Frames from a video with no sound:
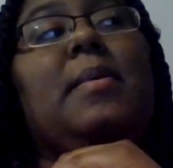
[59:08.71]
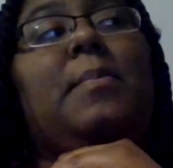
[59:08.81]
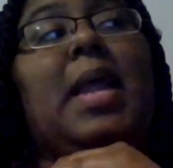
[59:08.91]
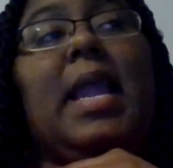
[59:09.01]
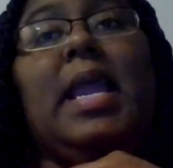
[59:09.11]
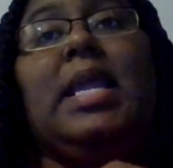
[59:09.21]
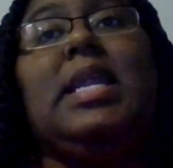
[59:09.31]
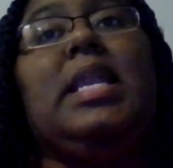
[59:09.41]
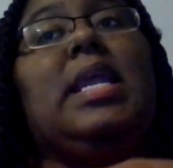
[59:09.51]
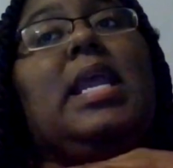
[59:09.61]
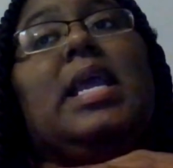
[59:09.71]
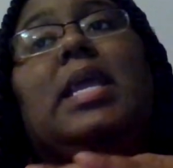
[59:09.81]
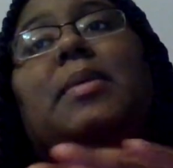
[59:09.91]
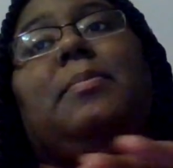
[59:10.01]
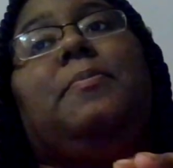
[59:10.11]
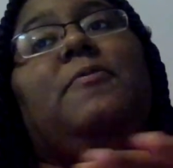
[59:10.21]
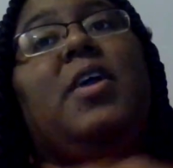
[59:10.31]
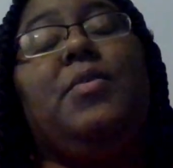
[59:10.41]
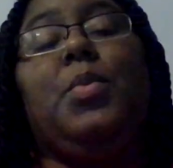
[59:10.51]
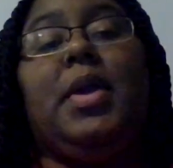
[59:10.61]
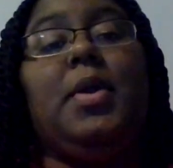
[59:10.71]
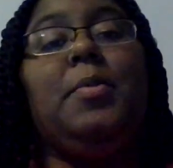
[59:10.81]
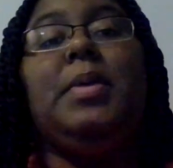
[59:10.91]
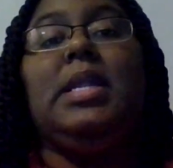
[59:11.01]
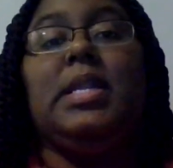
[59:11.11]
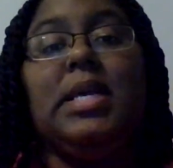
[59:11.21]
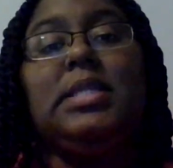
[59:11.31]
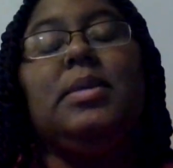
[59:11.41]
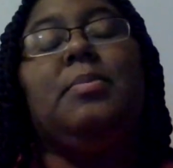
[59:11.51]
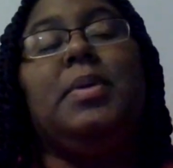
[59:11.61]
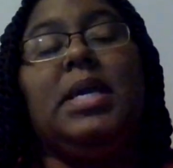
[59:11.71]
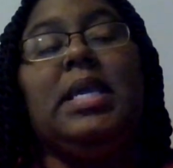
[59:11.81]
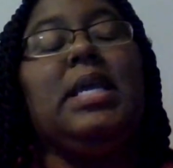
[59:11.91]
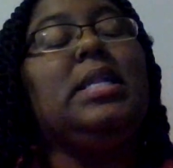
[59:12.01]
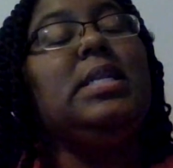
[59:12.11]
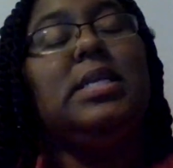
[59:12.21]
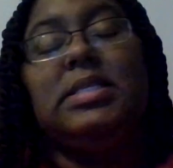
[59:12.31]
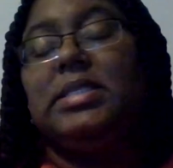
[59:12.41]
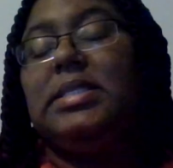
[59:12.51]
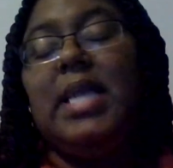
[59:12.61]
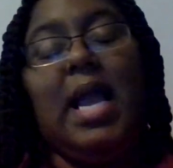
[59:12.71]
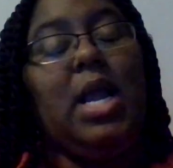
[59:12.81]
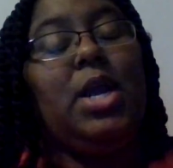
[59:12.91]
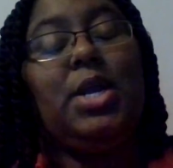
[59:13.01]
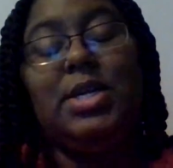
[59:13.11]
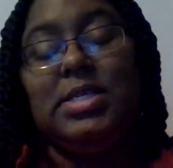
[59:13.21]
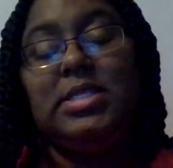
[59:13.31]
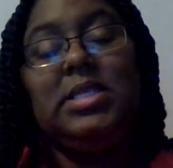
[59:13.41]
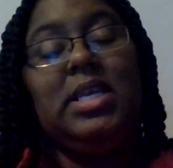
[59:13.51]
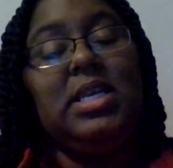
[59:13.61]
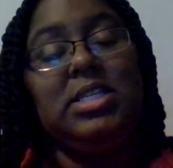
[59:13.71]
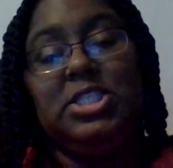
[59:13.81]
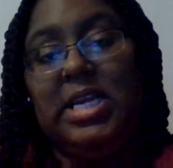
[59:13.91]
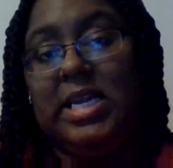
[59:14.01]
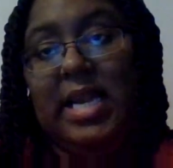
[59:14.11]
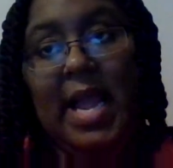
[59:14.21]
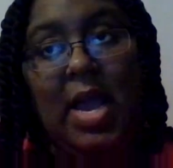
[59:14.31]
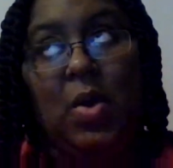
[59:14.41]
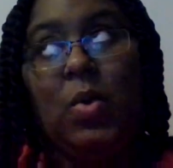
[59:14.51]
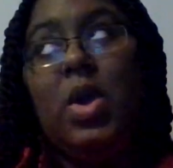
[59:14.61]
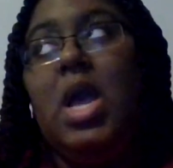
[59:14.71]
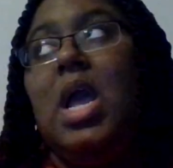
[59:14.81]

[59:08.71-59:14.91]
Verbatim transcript: pain and it can very well be nothing, but it does not hurt to get checked out.